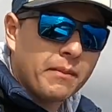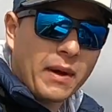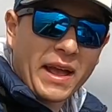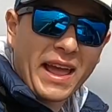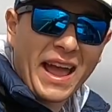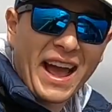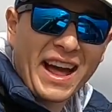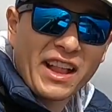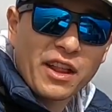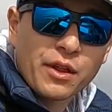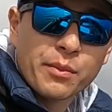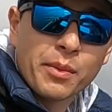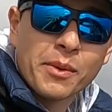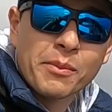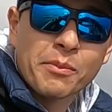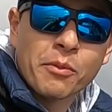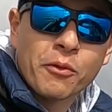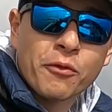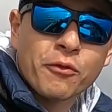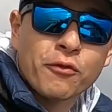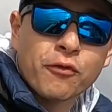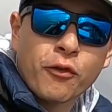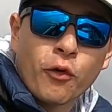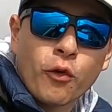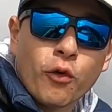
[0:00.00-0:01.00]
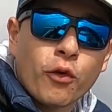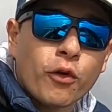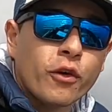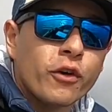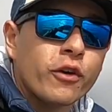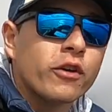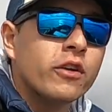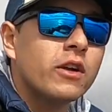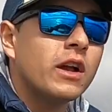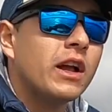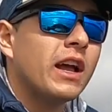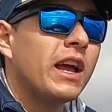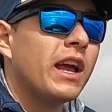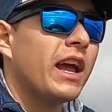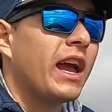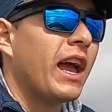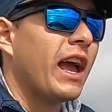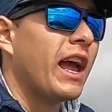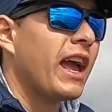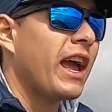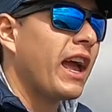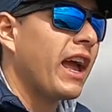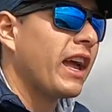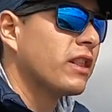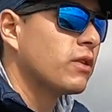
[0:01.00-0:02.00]
my halibut before.
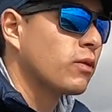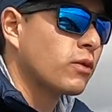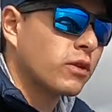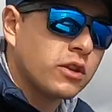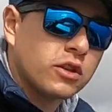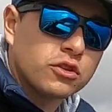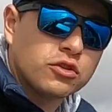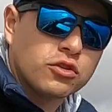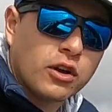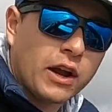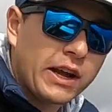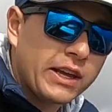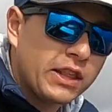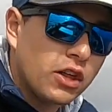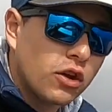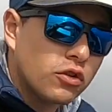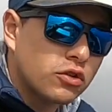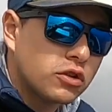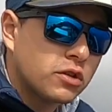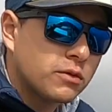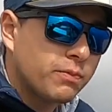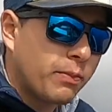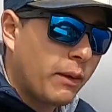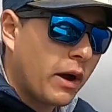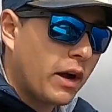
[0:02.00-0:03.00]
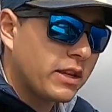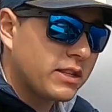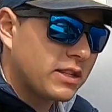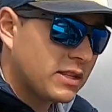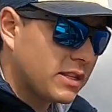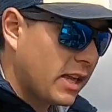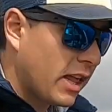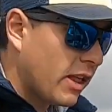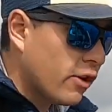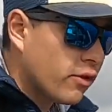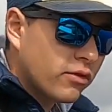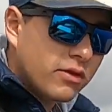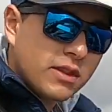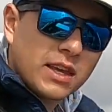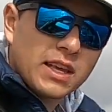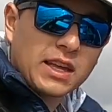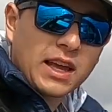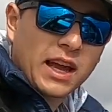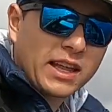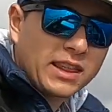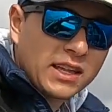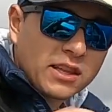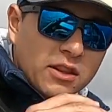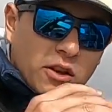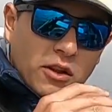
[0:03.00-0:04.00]
And we're gonna try those spots because I think
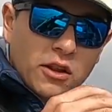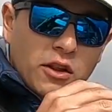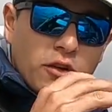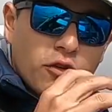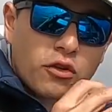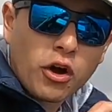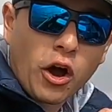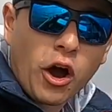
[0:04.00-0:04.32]
they're a little